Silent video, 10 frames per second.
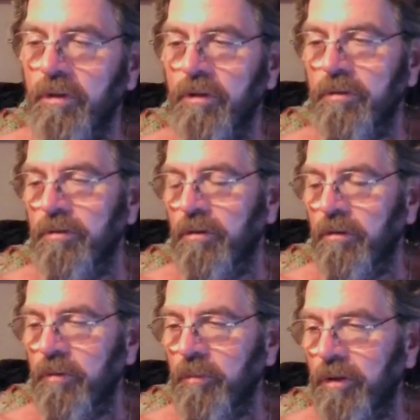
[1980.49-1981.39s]
and
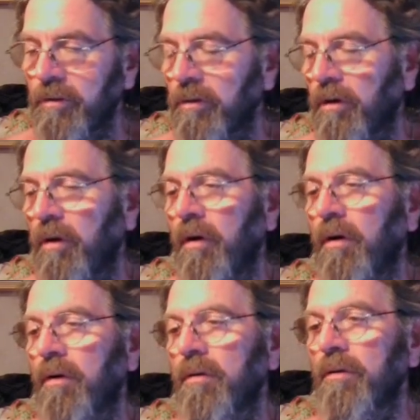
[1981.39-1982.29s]
so we made the
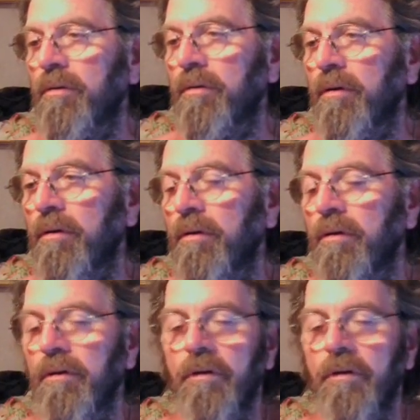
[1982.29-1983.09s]
call, and